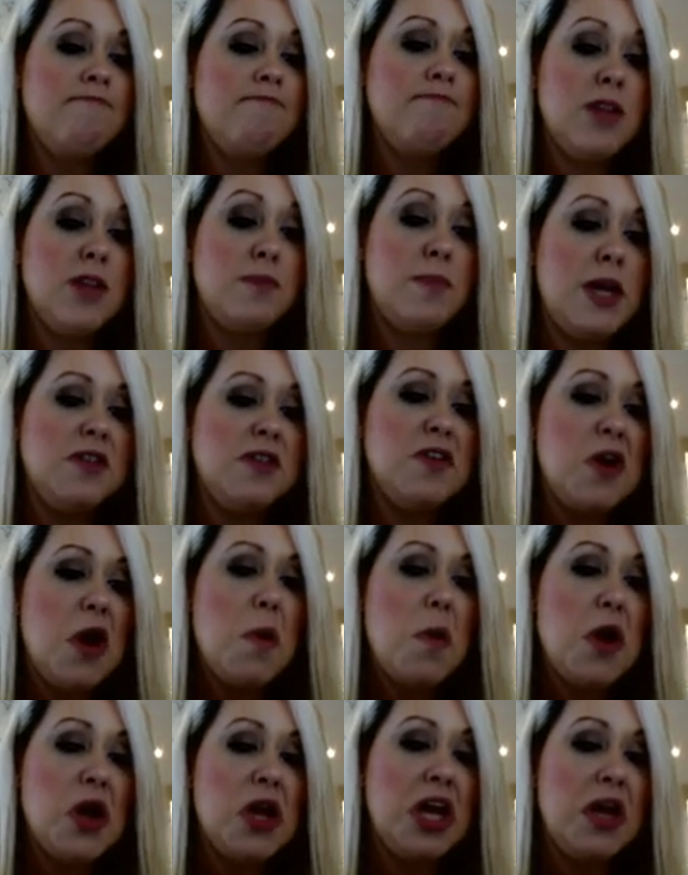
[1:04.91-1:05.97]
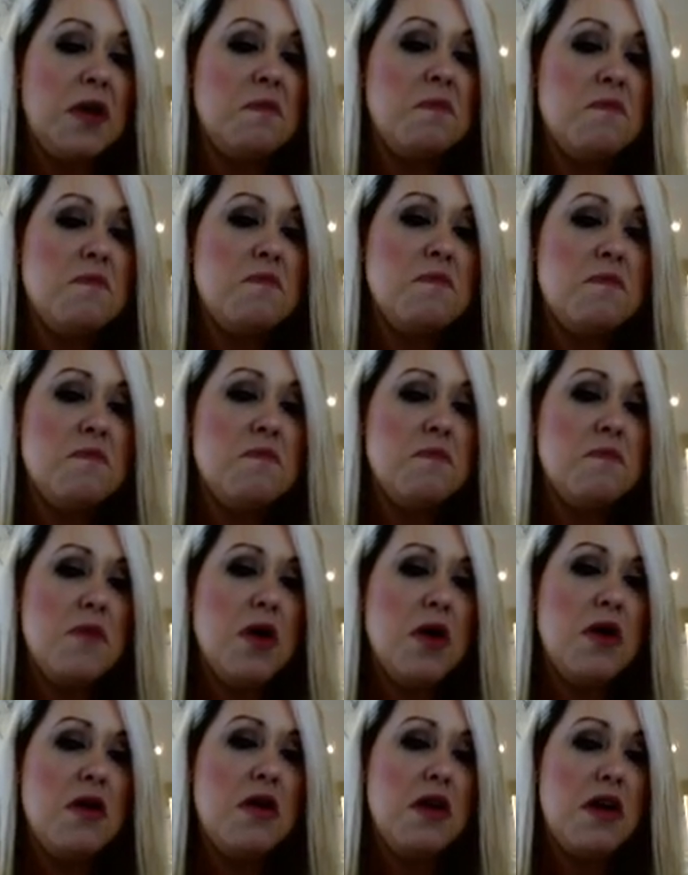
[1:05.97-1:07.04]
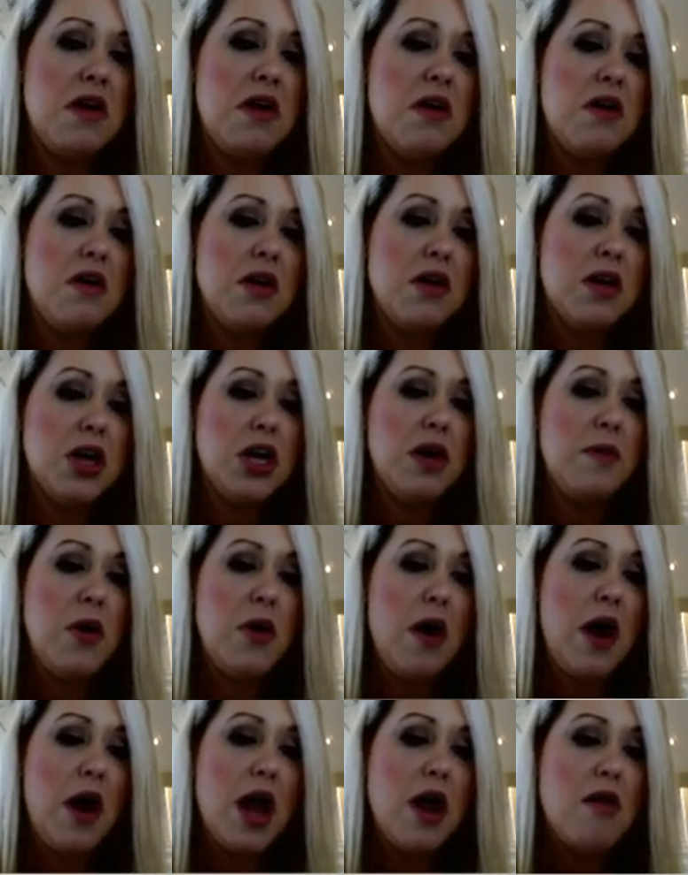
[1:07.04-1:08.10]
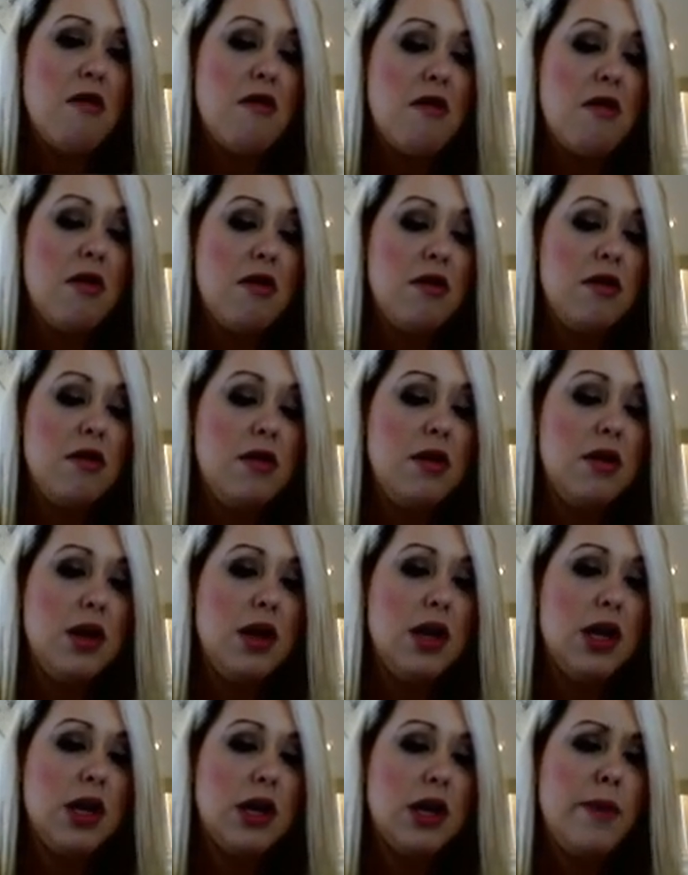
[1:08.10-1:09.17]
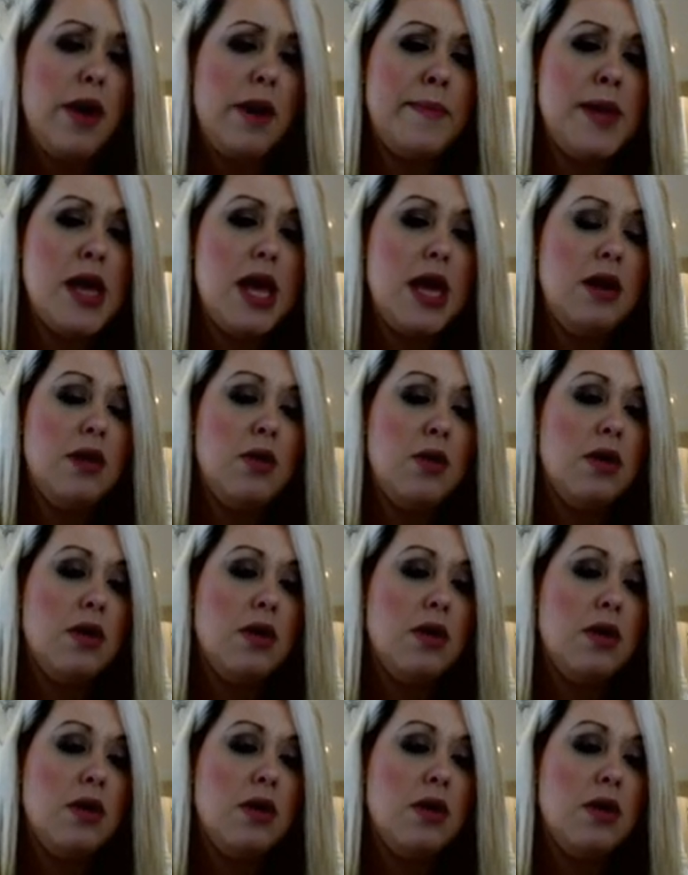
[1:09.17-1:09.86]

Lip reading: This pen's not working. Ugh, come on. Come on, pen.